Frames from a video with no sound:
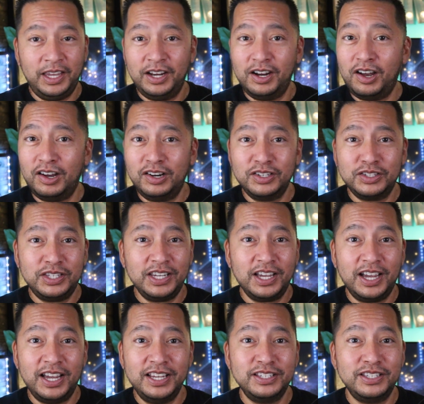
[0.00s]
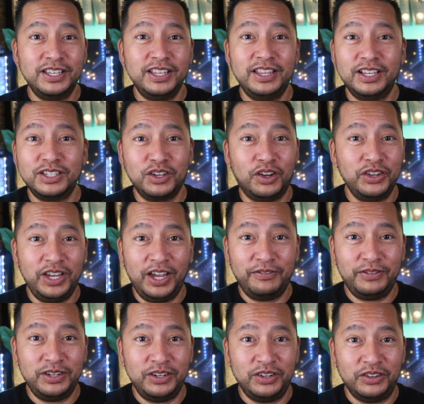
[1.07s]
And honestly, guys, that's all you have
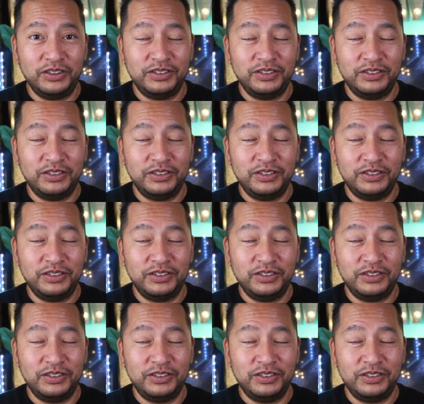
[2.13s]
to do.